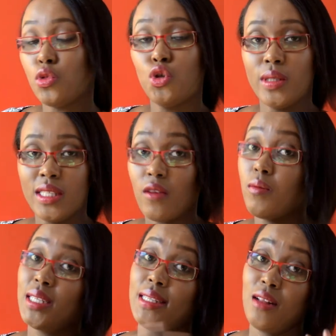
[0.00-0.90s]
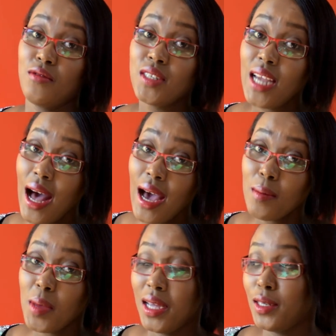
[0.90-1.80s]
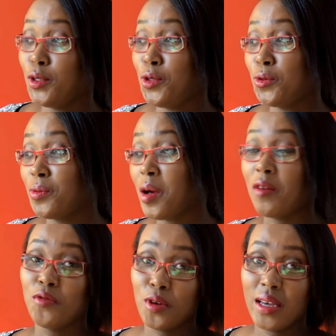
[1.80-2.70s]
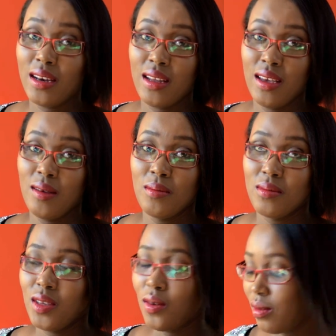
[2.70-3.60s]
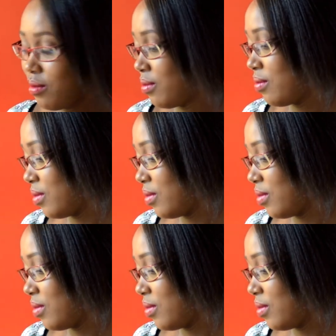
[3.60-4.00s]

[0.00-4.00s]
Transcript: to save myself time and to avoid him, you know,